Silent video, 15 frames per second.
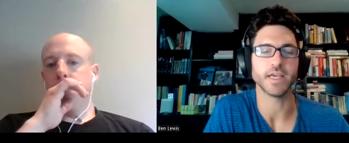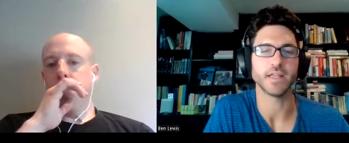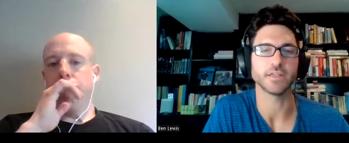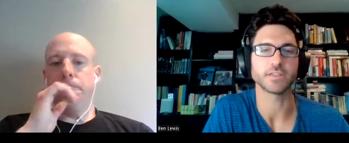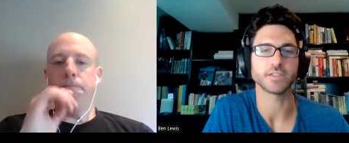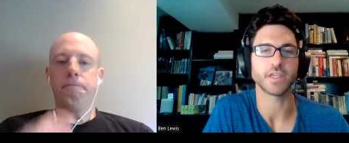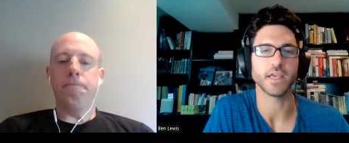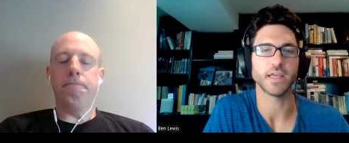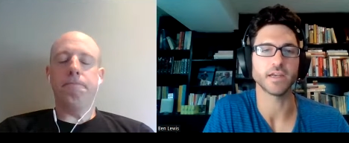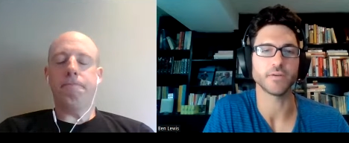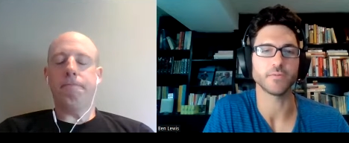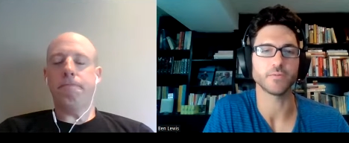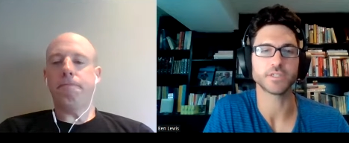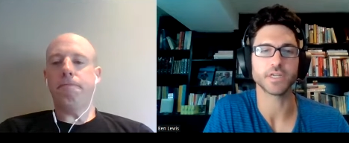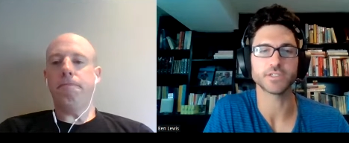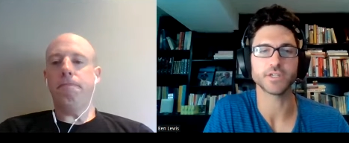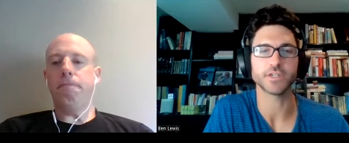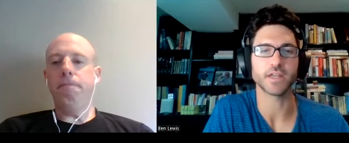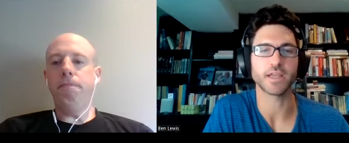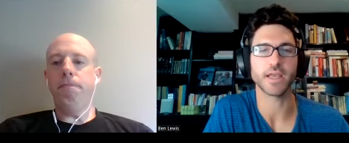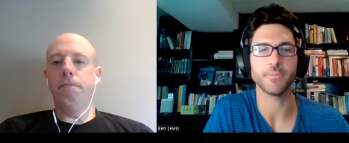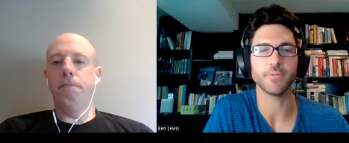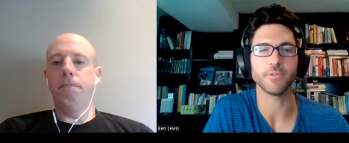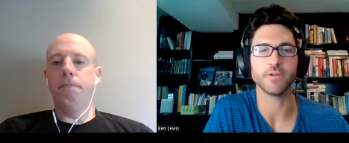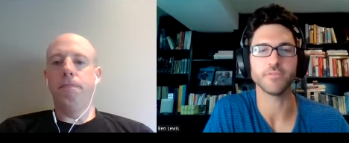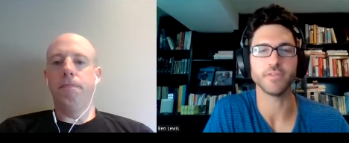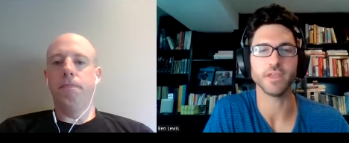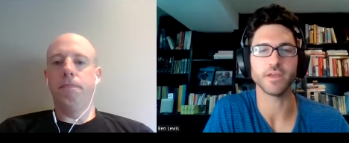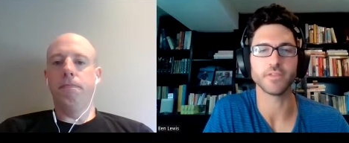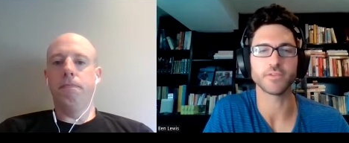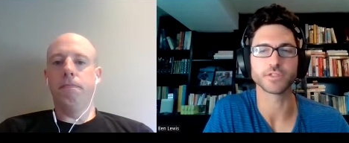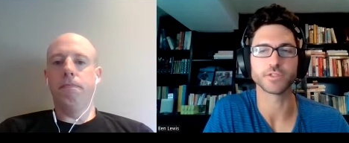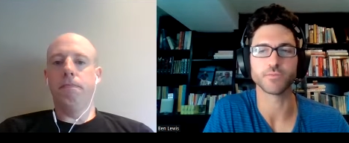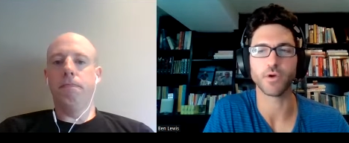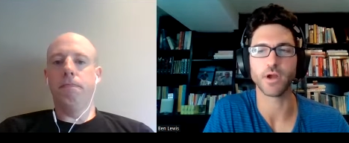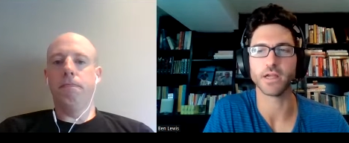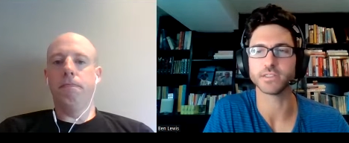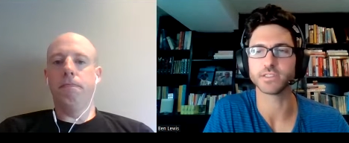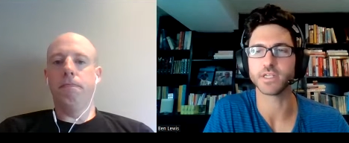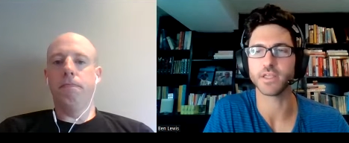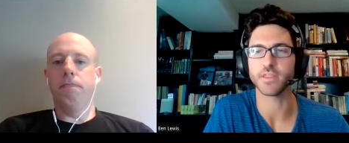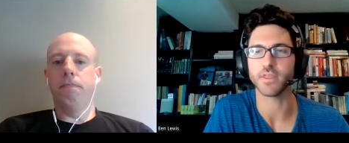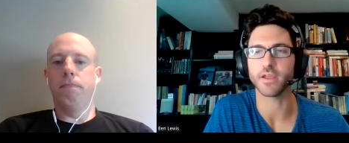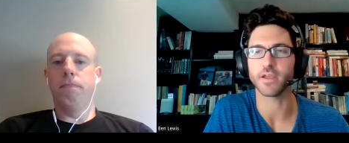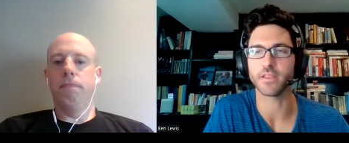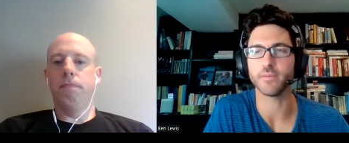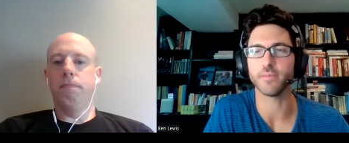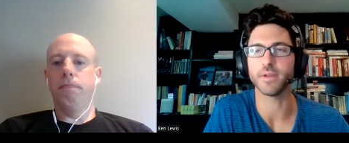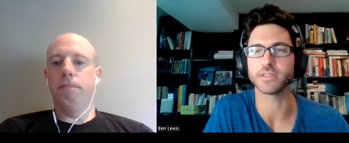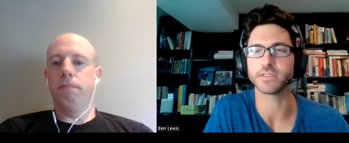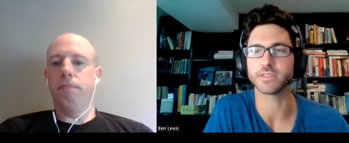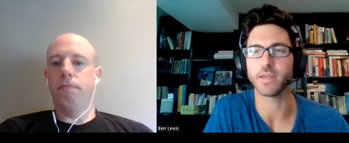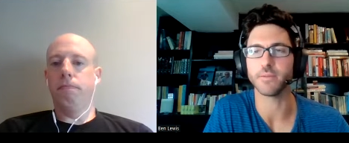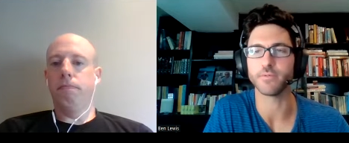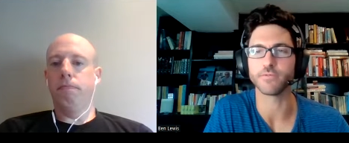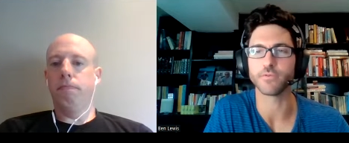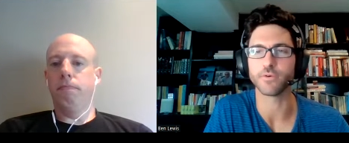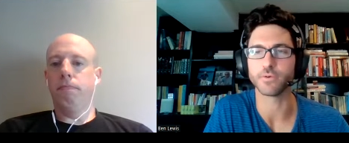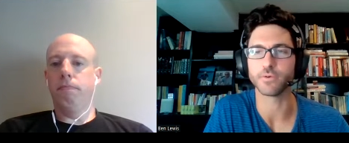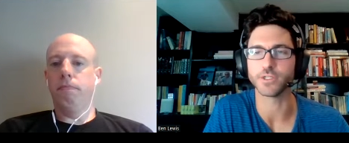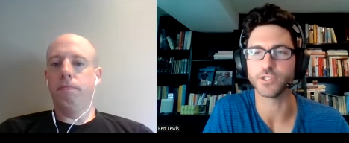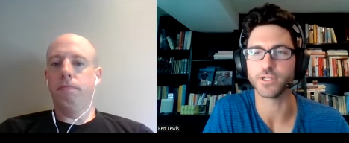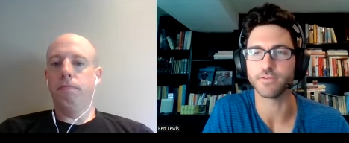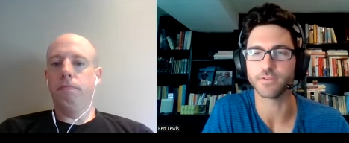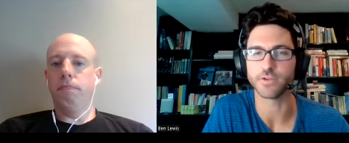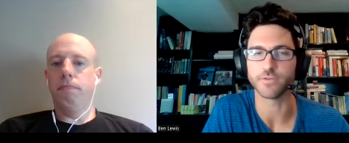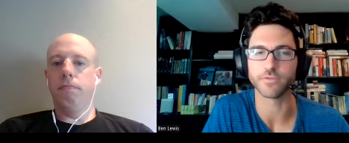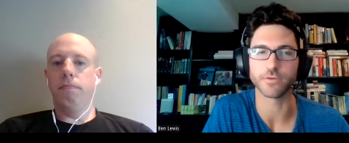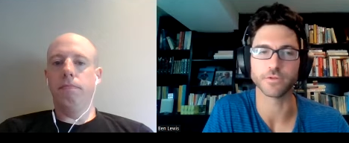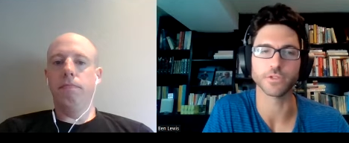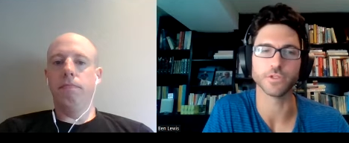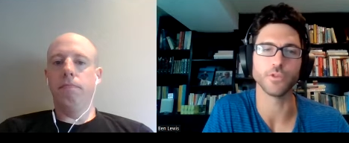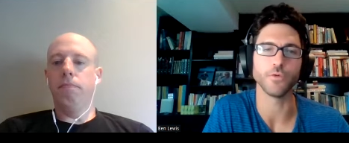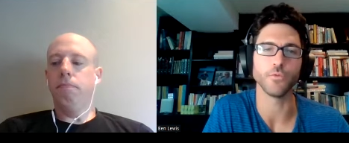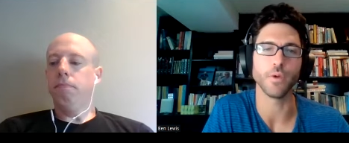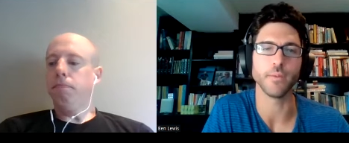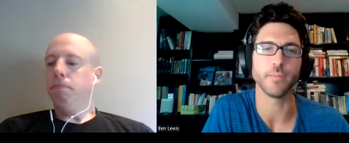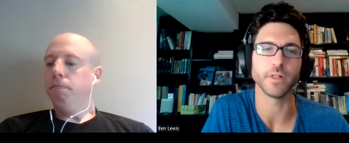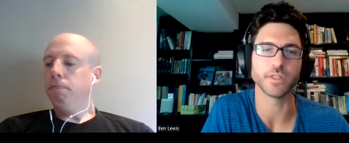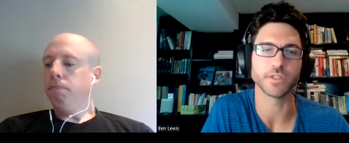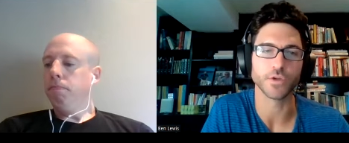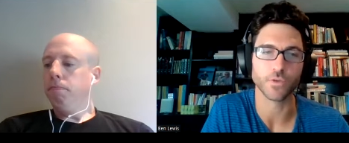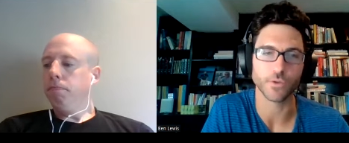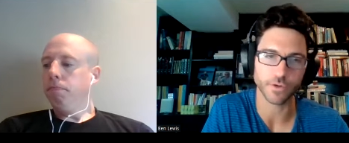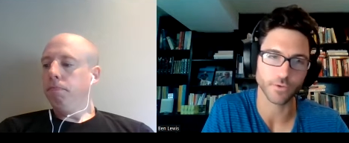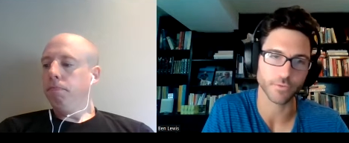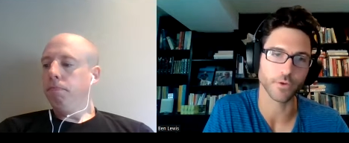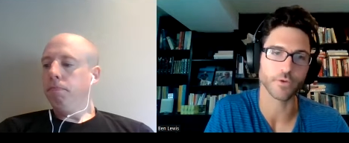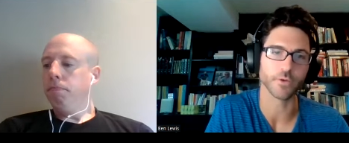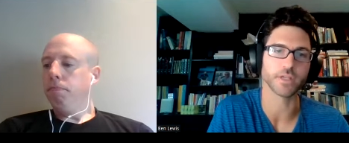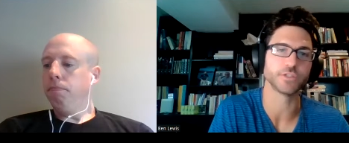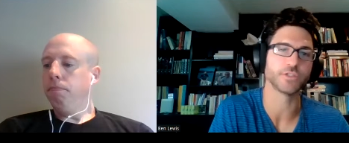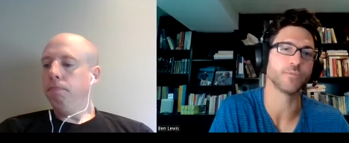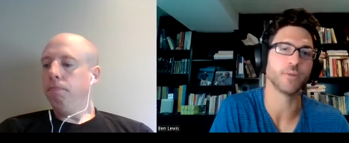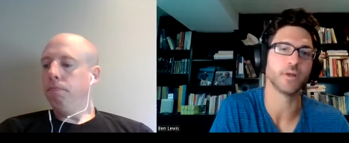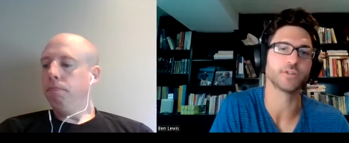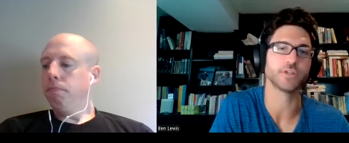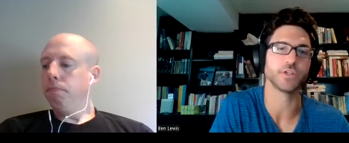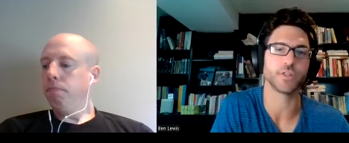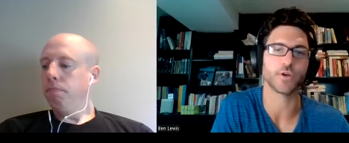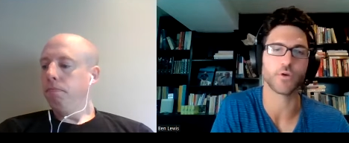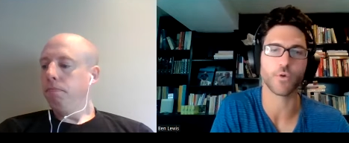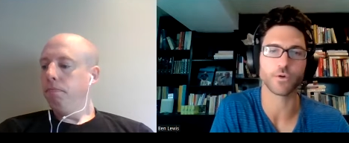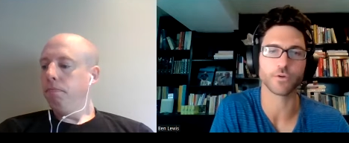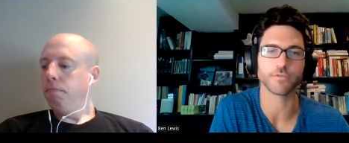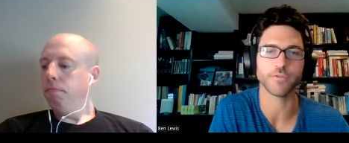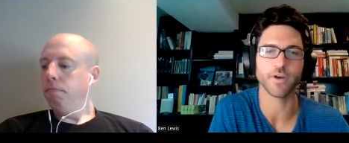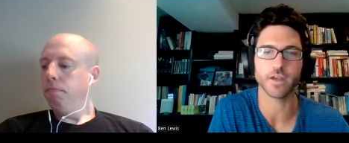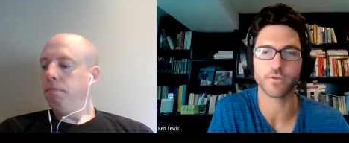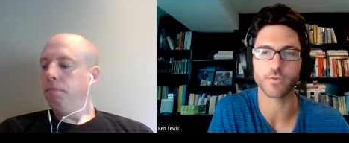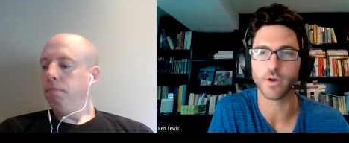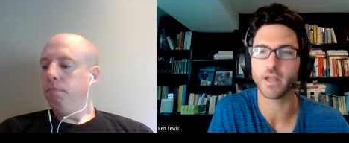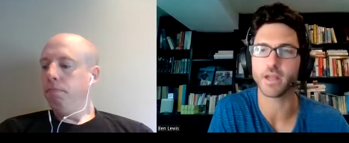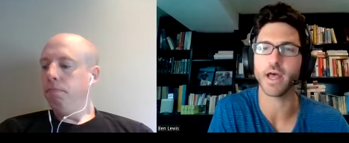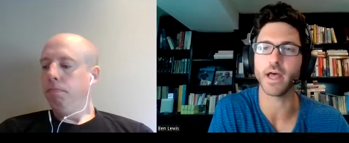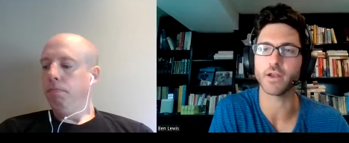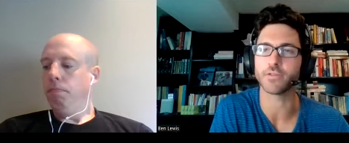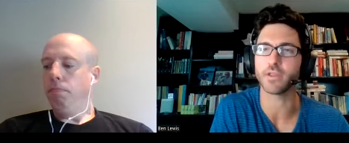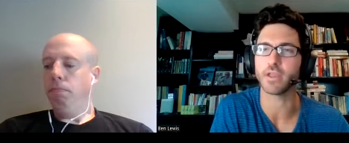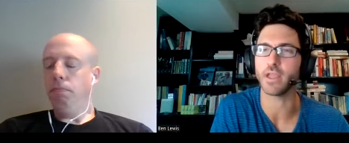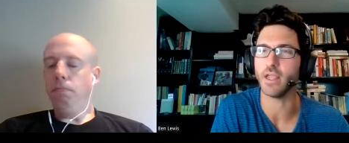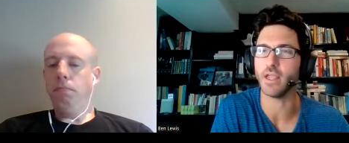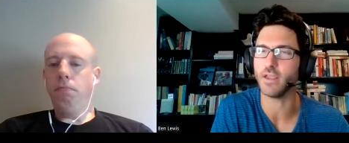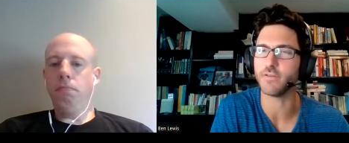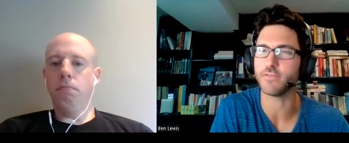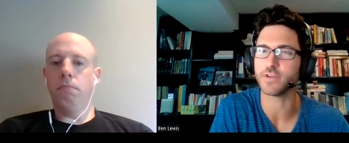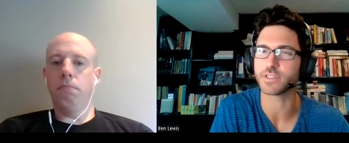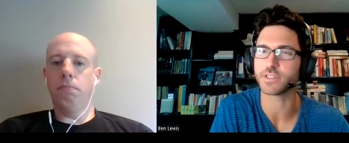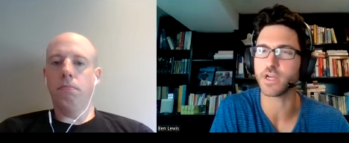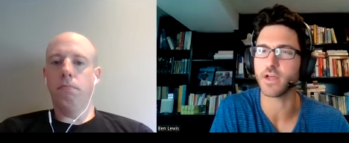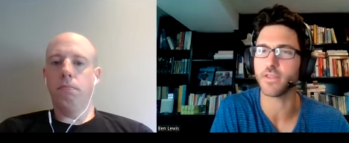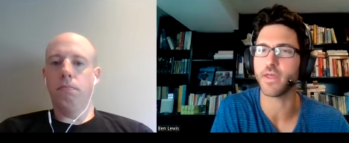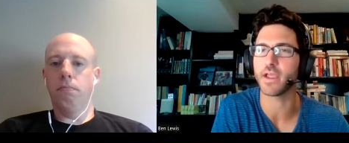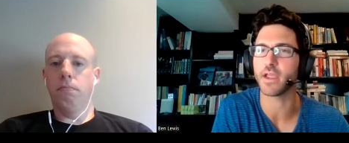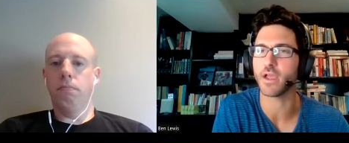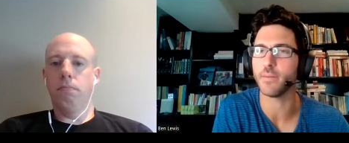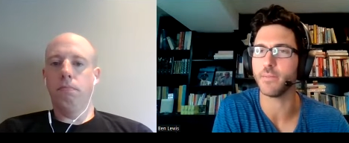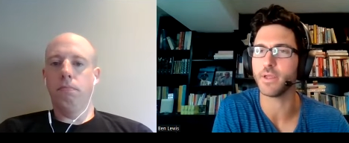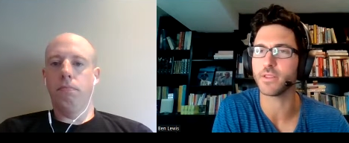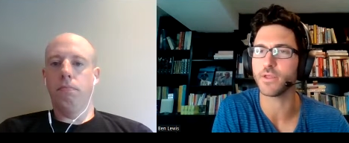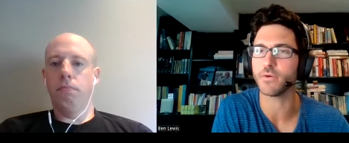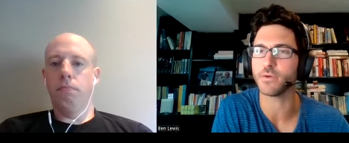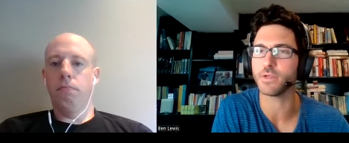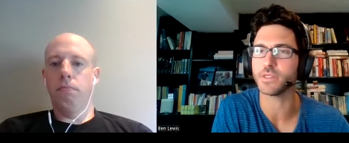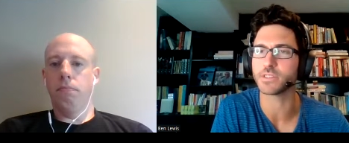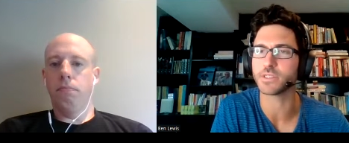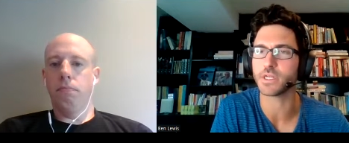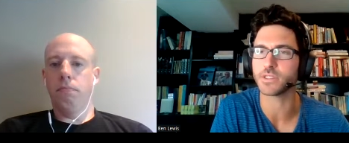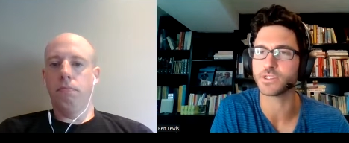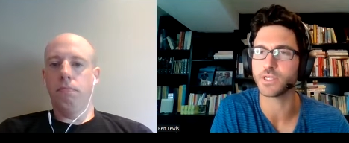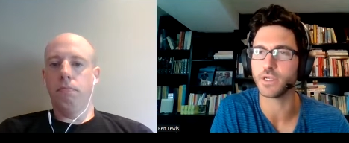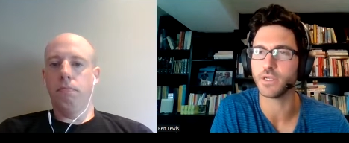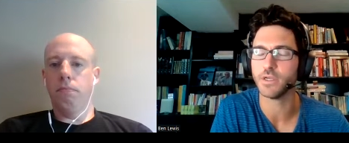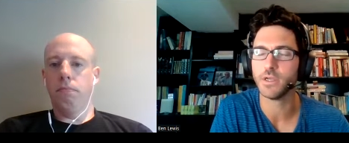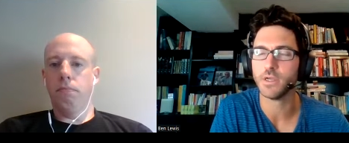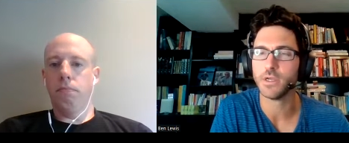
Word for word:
Speaker 1: Tennis Canada. We'll touch on a couple of the other surprises I think on the men's side before we shift over to the women's. Holger Rune, as you mentioned, the quarterfinal run. I don't think any of us saw that coming, though. He's such a